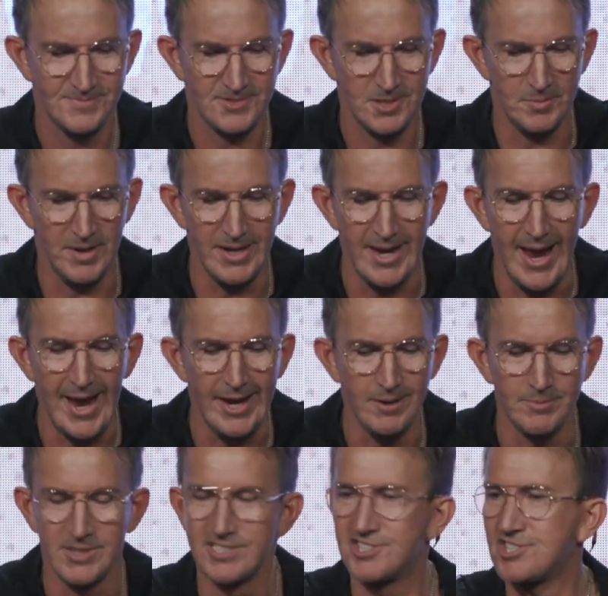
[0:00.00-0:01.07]
to be
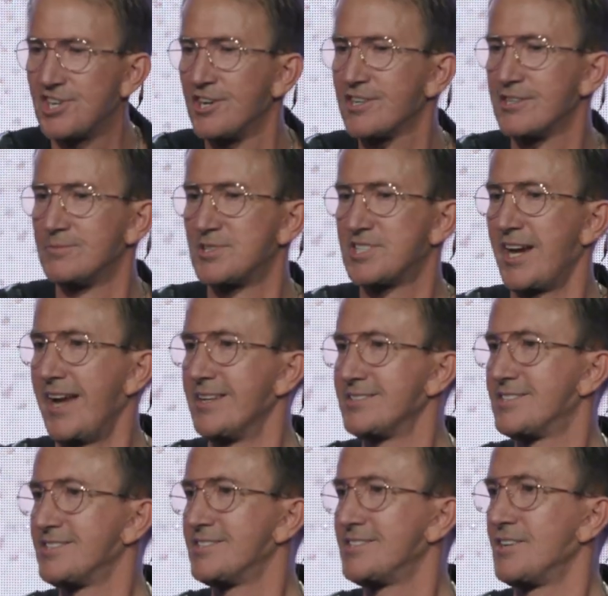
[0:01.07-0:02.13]
named and
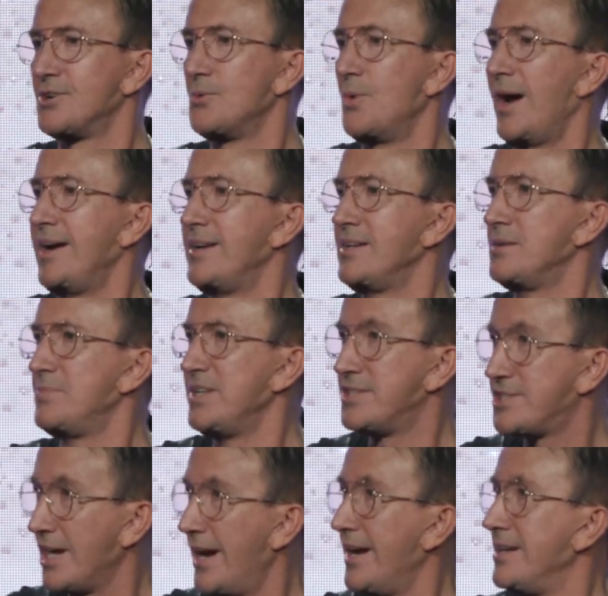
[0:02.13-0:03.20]
circumstances that are waiting to be
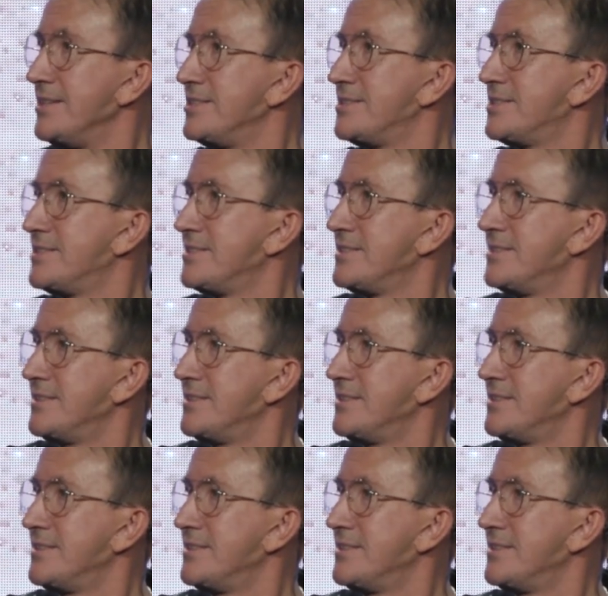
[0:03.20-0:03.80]
changed.